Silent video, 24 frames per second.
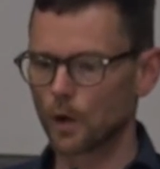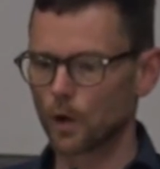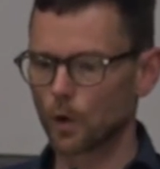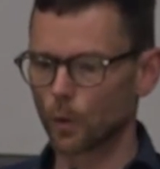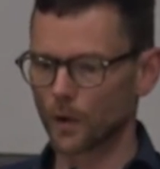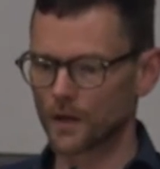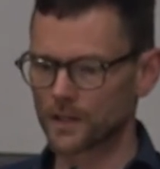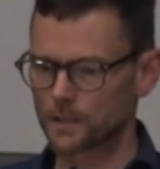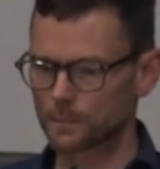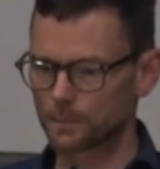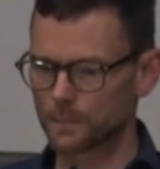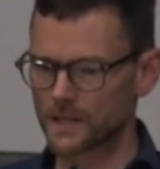
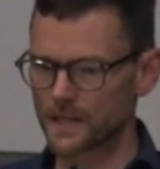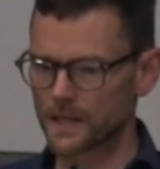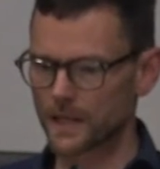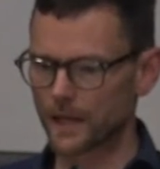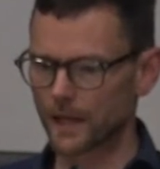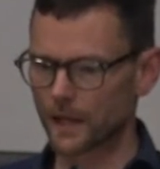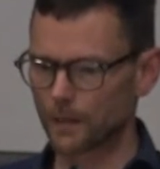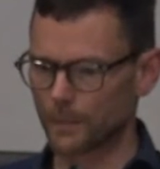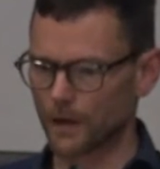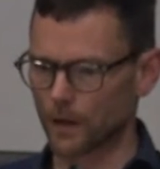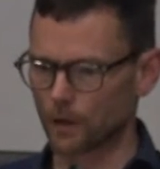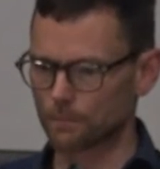When
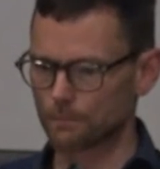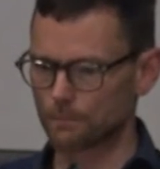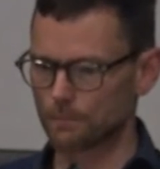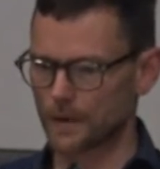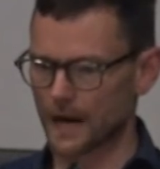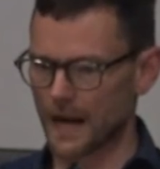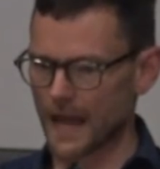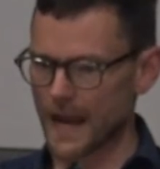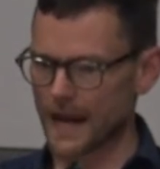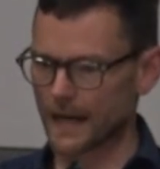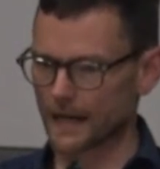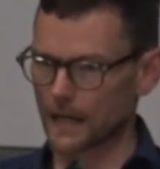speaking about
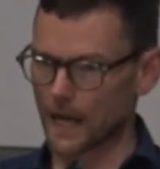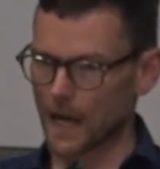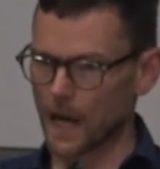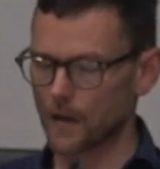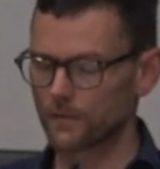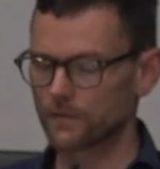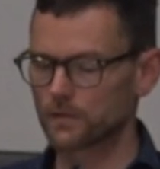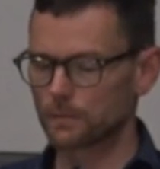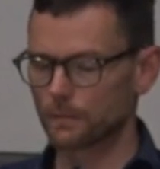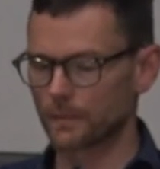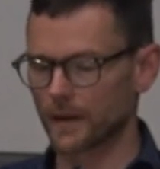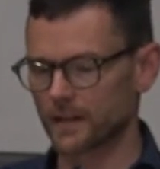Black
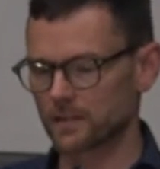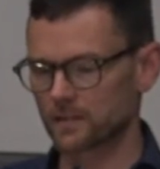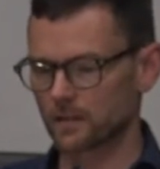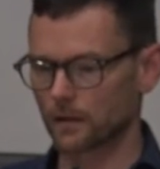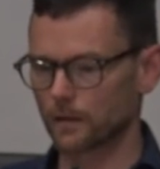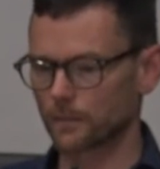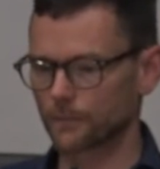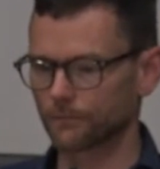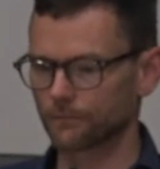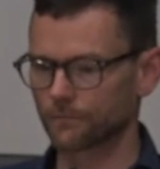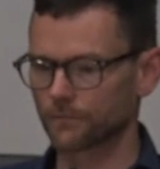Lives Matter